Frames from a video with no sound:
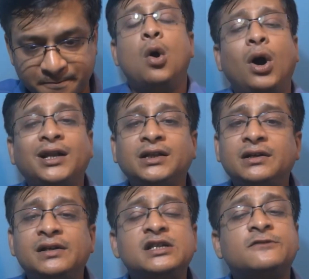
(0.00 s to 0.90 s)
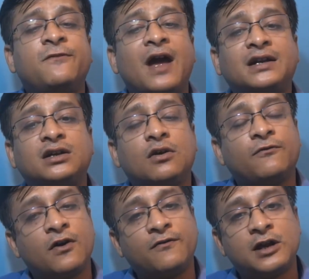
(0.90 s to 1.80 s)
What are the risk factors
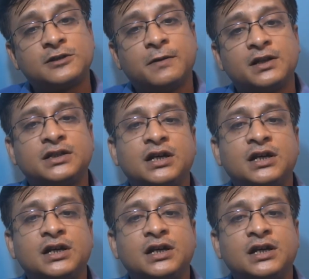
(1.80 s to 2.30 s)
of Bell's palsy?